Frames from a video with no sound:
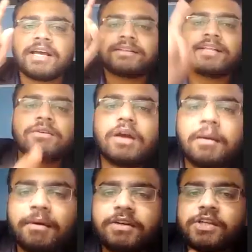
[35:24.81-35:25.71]
then a
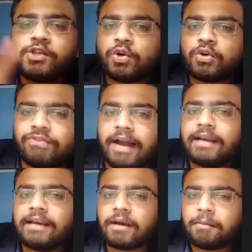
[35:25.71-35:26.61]
person should file
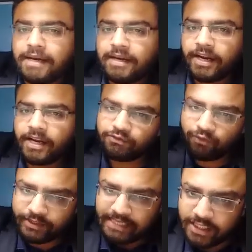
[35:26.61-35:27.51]
a complaint against
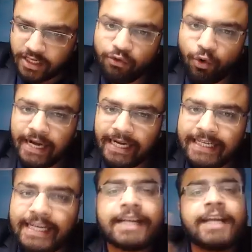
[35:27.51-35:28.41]
for section
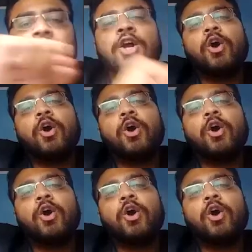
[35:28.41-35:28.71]
498A